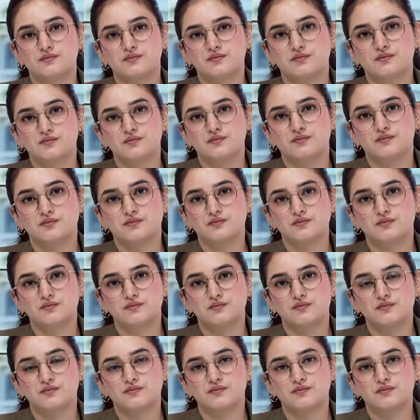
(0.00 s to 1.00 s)

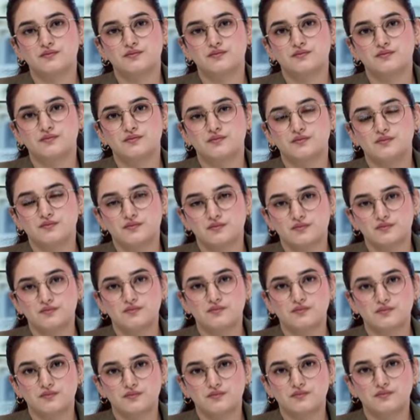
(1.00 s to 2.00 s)

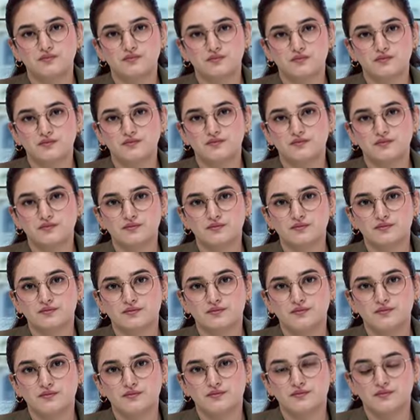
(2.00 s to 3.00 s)

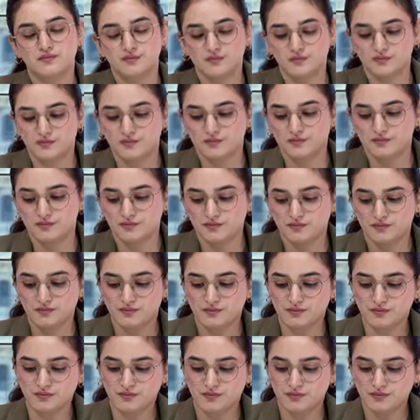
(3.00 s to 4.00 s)

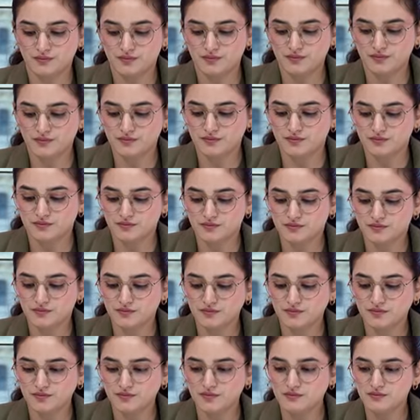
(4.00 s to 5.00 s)

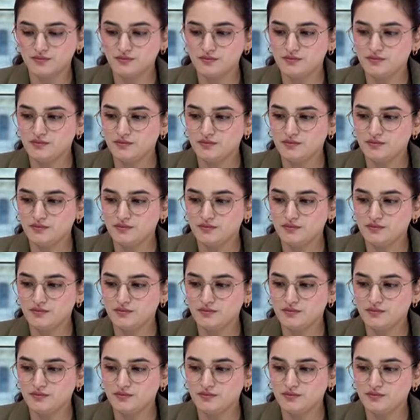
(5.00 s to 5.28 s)
The person shown says nothing.